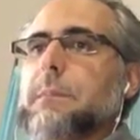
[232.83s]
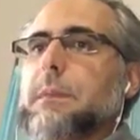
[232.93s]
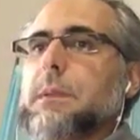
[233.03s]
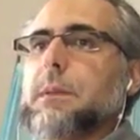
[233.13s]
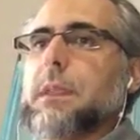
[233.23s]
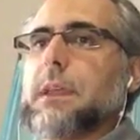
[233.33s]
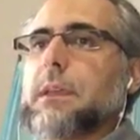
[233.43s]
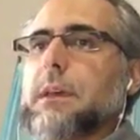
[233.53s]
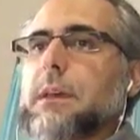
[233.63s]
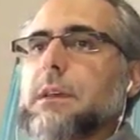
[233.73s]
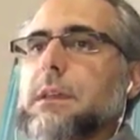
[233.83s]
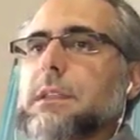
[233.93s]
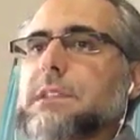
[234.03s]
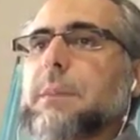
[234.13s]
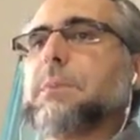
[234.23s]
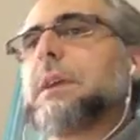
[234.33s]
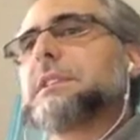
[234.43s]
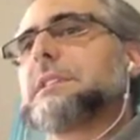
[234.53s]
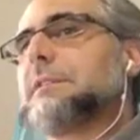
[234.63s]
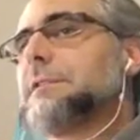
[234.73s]
it
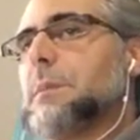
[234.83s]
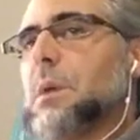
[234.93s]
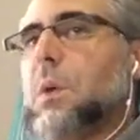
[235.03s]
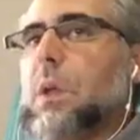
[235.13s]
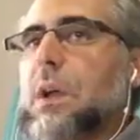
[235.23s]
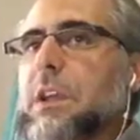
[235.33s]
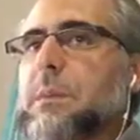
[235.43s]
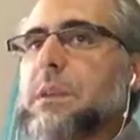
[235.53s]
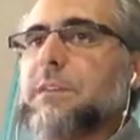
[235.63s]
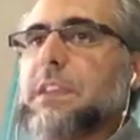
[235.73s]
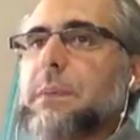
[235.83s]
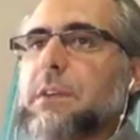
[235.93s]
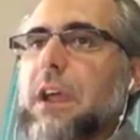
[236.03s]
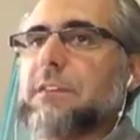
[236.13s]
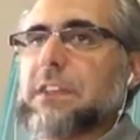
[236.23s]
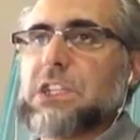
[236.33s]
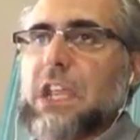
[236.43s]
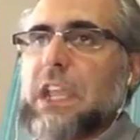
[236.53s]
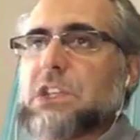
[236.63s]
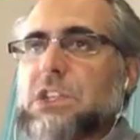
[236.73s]
separates it from the whole argument of demographic
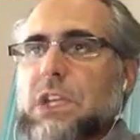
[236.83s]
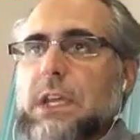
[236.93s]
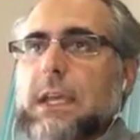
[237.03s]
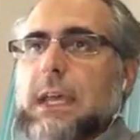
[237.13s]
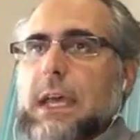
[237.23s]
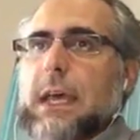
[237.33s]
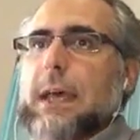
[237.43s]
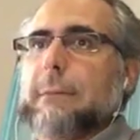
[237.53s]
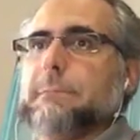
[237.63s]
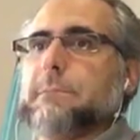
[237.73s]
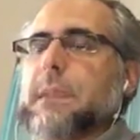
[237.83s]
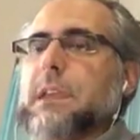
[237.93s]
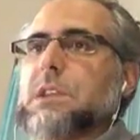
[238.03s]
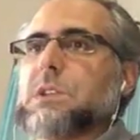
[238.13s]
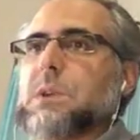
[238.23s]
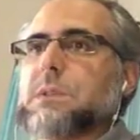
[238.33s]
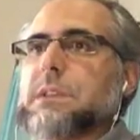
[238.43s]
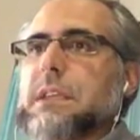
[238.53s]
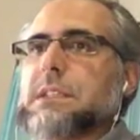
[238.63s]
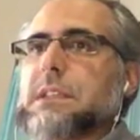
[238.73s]
change, and it shows
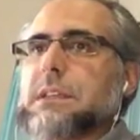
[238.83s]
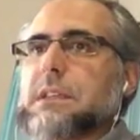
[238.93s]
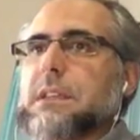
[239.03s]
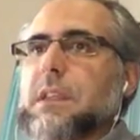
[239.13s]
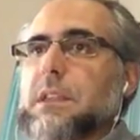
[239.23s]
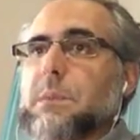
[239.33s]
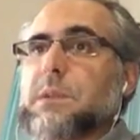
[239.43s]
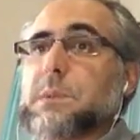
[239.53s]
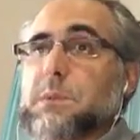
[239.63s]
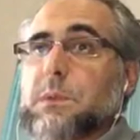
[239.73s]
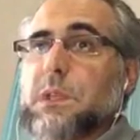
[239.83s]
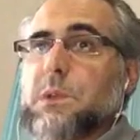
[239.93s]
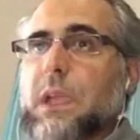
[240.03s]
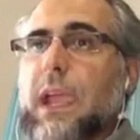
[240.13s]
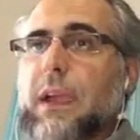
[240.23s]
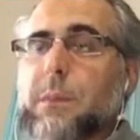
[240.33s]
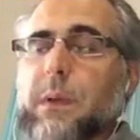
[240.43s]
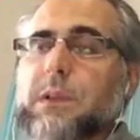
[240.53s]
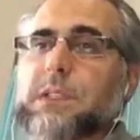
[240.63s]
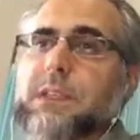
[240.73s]
that the Muslims really do care
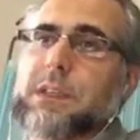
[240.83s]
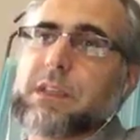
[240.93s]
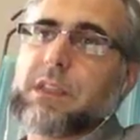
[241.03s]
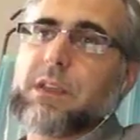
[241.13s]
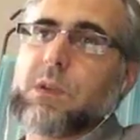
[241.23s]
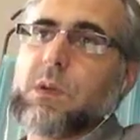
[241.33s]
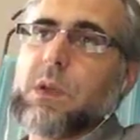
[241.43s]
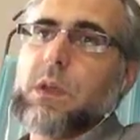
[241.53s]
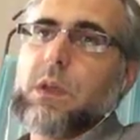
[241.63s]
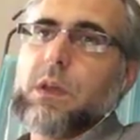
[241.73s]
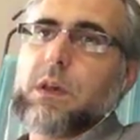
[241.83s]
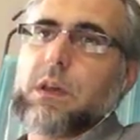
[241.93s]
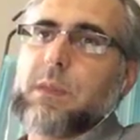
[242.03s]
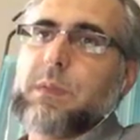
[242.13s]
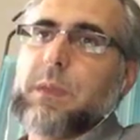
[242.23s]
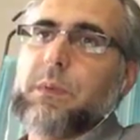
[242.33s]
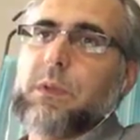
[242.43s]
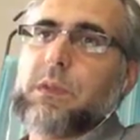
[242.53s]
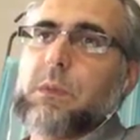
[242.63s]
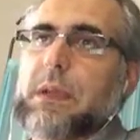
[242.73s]
about the
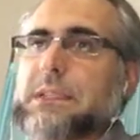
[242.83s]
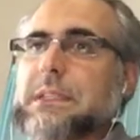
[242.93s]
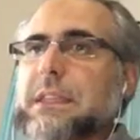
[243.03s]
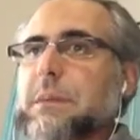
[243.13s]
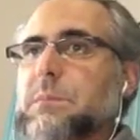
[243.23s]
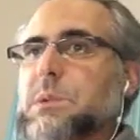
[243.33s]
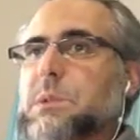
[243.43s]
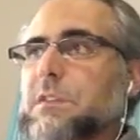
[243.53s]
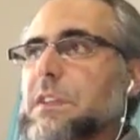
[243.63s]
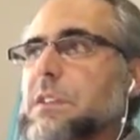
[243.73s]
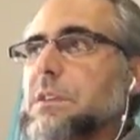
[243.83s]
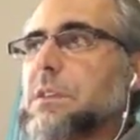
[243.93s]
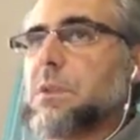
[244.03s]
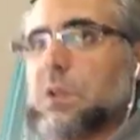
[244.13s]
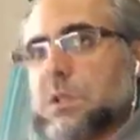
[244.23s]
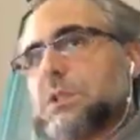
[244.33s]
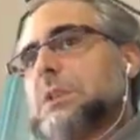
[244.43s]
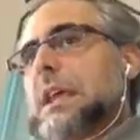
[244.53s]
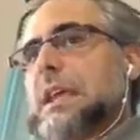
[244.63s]
people in the West and them preserving their culture and